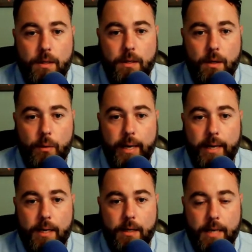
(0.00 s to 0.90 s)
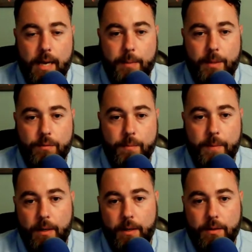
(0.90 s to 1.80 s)
Okay, I got a comment here from
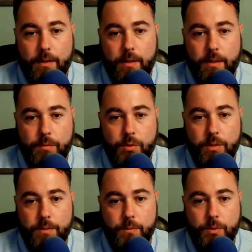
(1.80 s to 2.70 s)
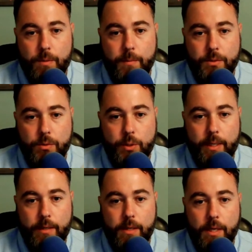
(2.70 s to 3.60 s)
Meredith. That was awesome. Started muzzle
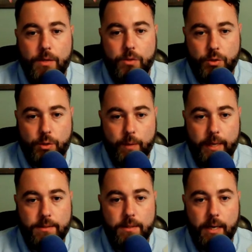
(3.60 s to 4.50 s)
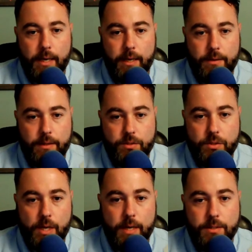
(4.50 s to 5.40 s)
training. So she writes, this is
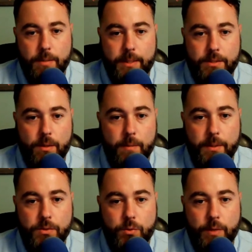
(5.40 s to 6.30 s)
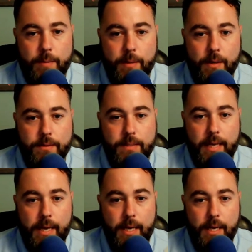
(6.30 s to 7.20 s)
awesome. I started muzzle training my dog
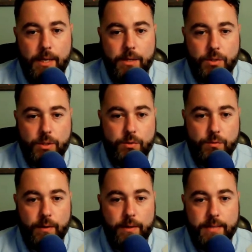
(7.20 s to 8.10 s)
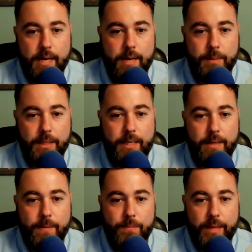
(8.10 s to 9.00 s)
today. So this is very timely.
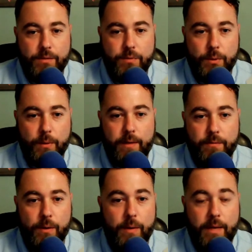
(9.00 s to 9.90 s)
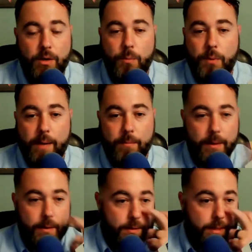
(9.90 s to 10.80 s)
Thanks for the great info. Hey, no problem,
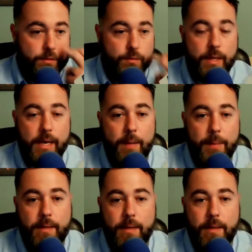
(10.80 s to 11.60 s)
Meredith. Thanks for the comment.